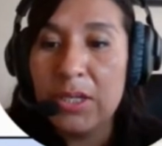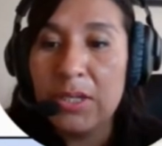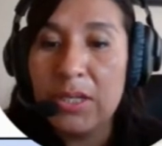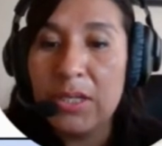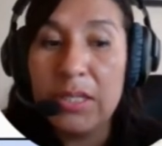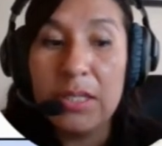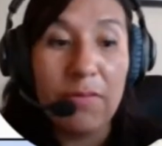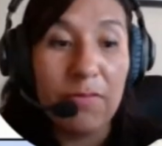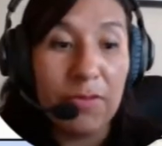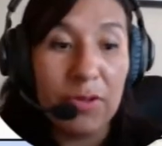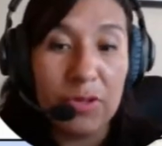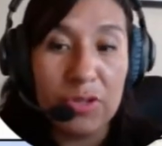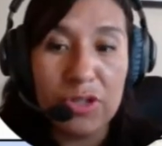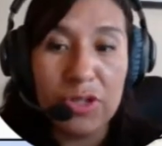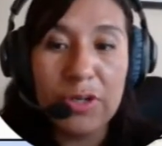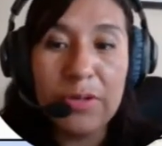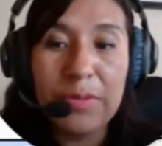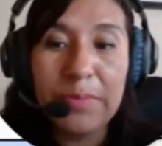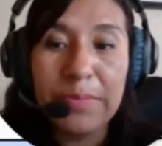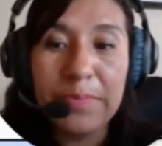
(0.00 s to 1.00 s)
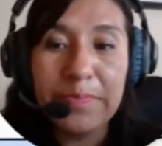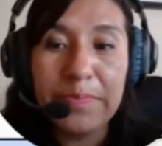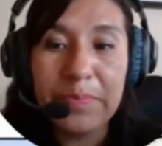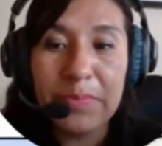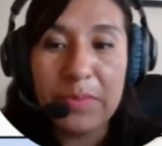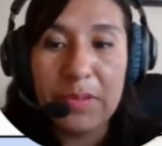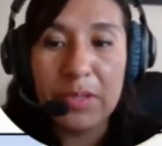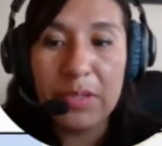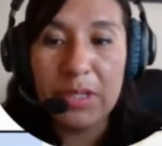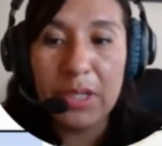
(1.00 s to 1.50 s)
in the future
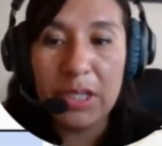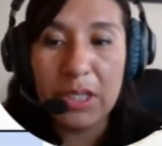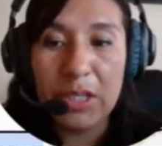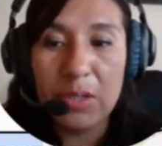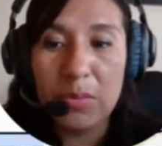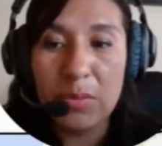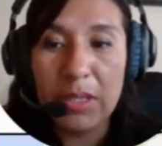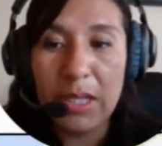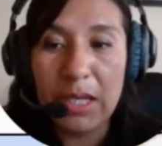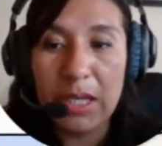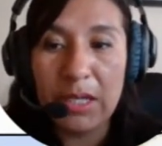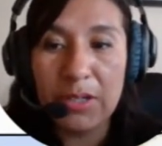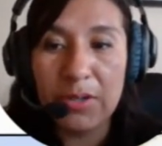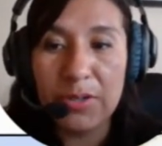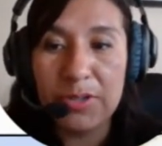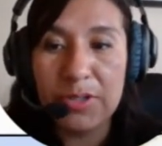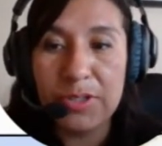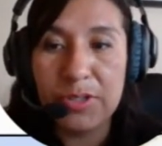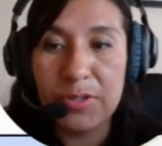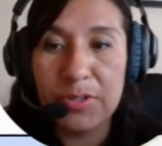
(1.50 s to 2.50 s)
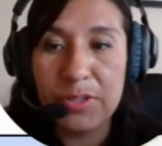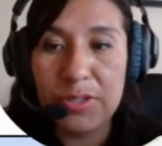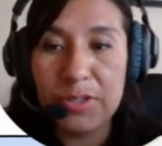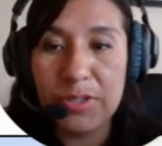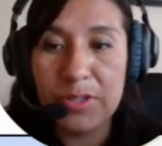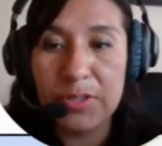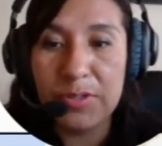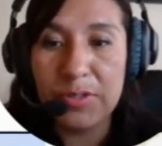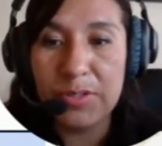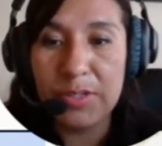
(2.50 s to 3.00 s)
that you would like your
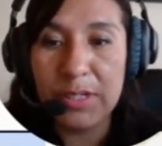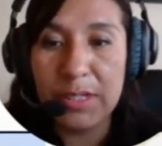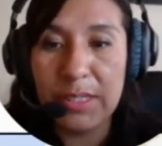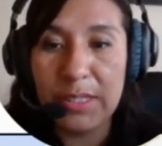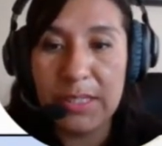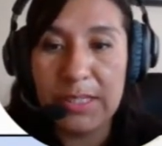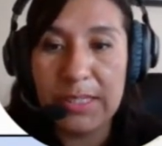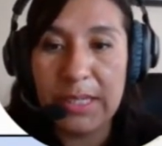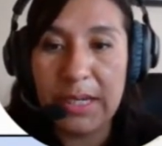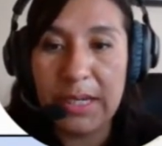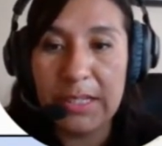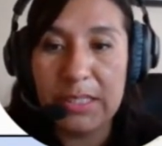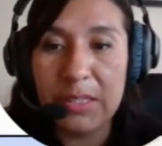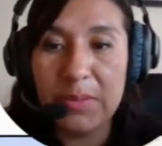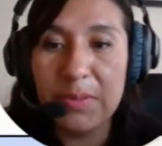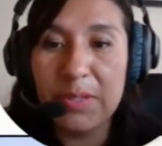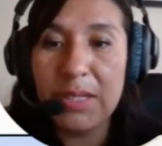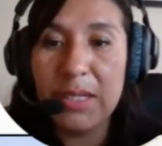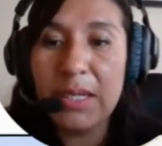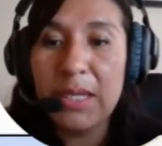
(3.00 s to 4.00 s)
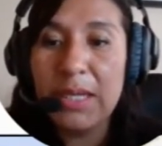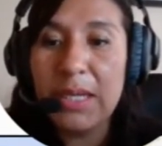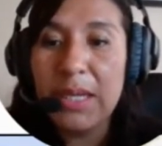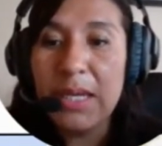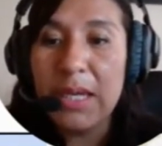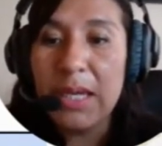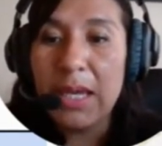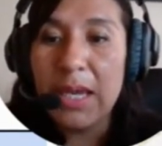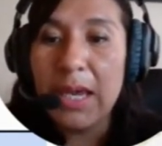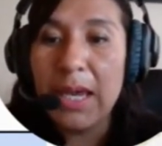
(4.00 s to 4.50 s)
students to see this activity.
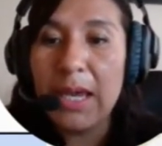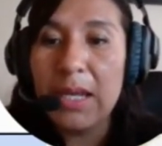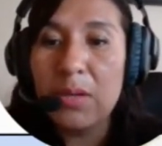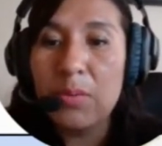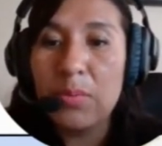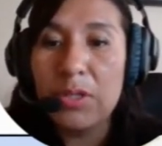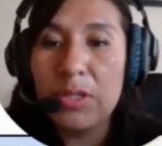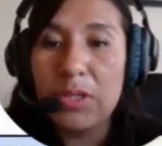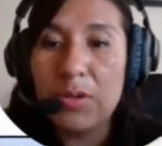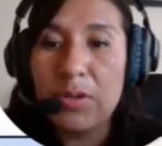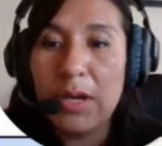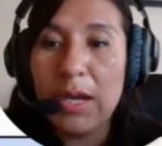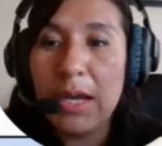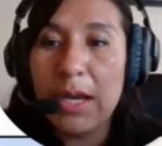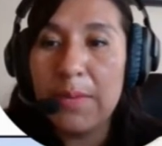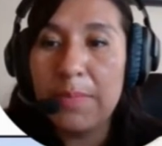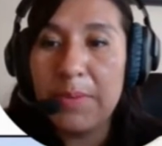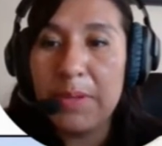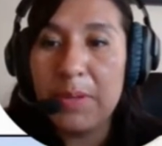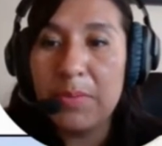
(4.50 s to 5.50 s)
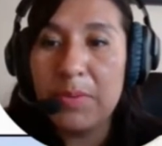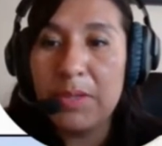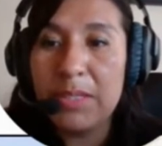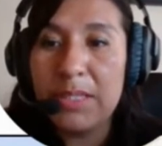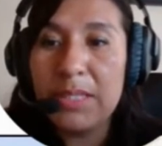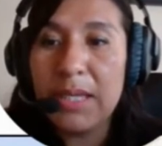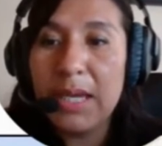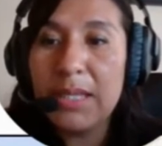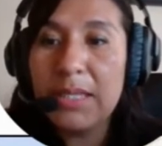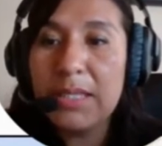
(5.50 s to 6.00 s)
And when you're happy with
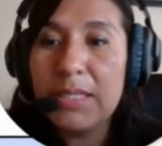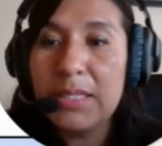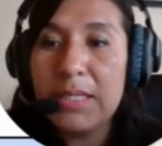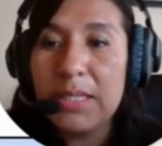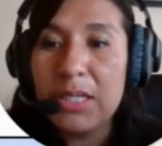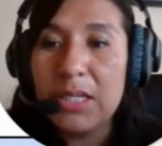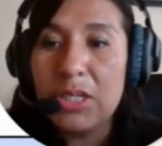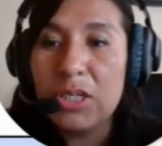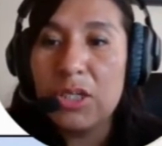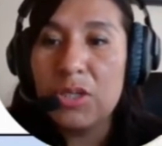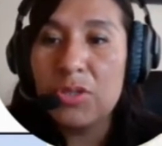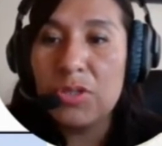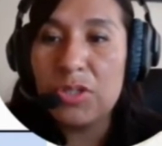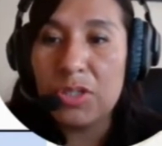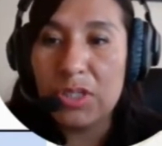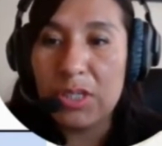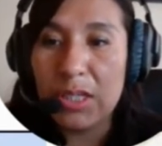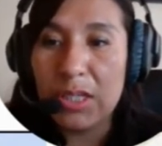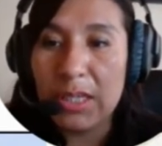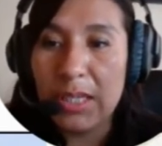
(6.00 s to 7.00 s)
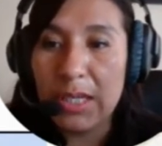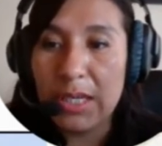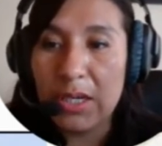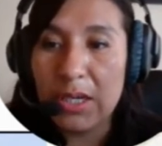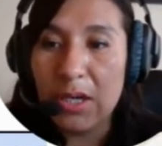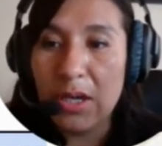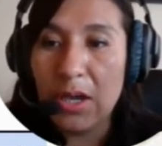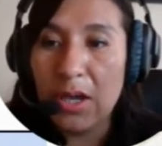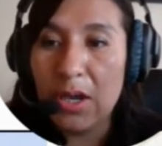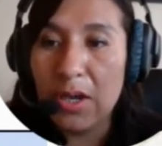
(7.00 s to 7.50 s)
that, you just
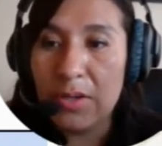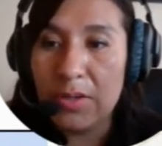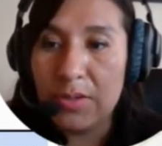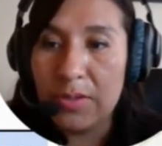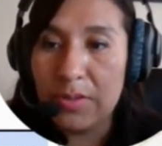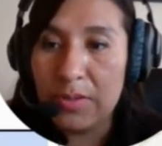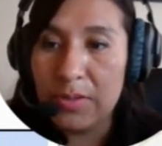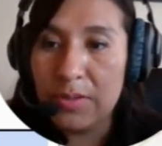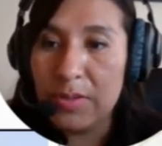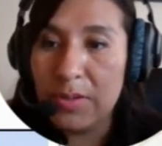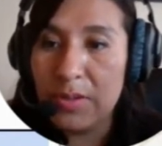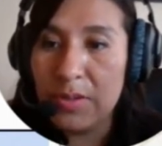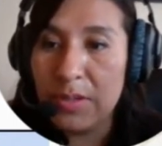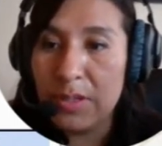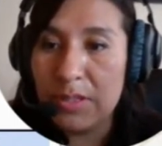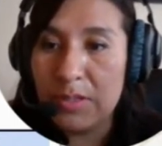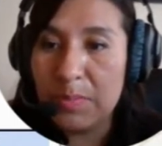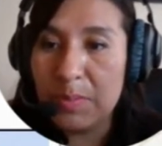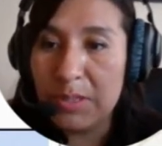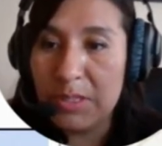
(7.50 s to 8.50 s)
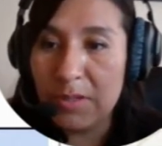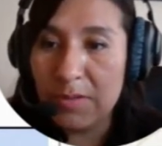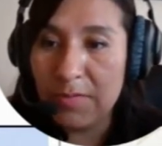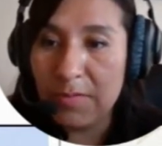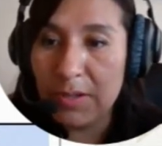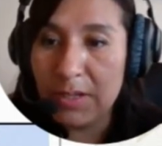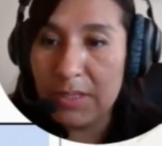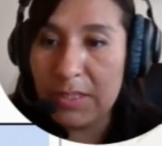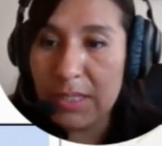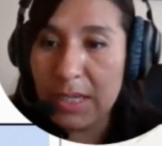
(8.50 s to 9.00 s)
click on the
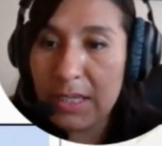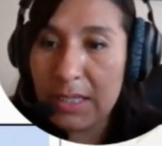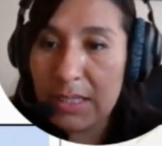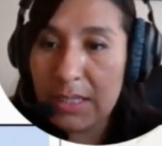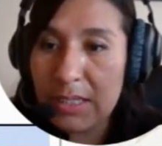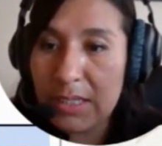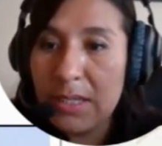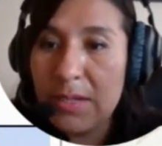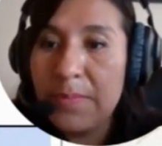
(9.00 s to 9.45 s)
specific date.